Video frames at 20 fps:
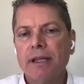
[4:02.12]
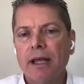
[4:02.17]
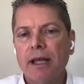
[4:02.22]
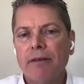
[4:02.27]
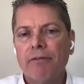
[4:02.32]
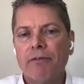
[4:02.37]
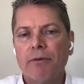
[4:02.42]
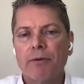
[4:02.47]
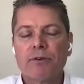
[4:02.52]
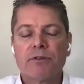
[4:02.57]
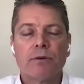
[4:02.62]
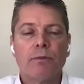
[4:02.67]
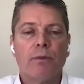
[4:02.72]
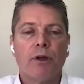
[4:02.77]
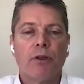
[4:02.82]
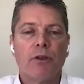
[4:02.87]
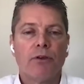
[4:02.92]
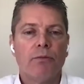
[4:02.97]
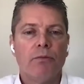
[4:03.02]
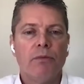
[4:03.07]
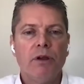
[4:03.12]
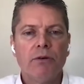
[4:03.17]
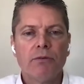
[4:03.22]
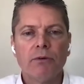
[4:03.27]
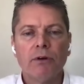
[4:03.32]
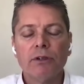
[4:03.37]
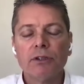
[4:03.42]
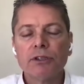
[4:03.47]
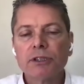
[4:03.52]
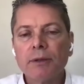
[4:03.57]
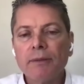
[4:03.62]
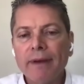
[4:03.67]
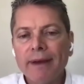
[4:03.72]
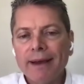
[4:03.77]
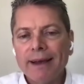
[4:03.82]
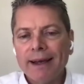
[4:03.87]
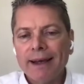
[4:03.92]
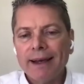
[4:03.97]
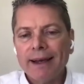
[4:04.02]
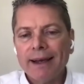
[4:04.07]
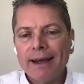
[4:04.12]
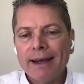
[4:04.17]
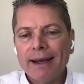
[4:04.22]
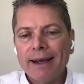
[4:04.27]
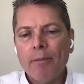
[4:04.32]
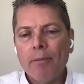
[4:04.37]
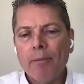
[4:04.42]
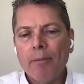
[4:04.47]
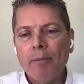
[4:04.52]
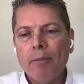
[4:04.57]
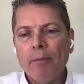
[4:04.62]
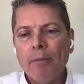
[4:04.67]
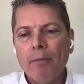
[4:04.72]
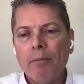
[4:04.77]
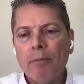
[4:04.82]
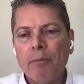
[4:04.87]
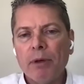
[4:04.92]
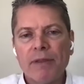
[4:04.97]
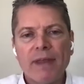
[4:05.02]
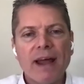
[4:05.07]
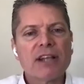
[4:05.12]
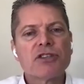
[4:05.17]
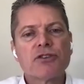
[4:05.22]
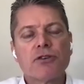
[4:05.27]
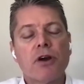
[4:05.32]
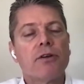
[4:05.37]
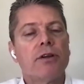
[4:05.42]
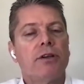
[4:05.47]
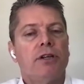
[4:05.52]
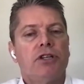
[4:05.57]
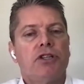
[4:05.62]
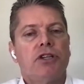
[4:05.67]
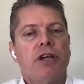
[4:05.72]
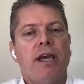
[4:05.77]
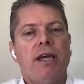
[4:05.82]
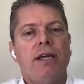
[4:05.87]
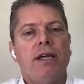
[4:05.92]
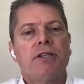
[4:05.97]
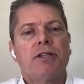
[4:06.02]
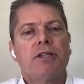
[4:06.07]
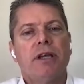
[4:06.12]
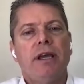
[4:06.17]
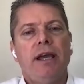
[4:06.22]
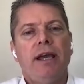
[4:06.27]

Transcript: than for some other minerals, but that's starting to change.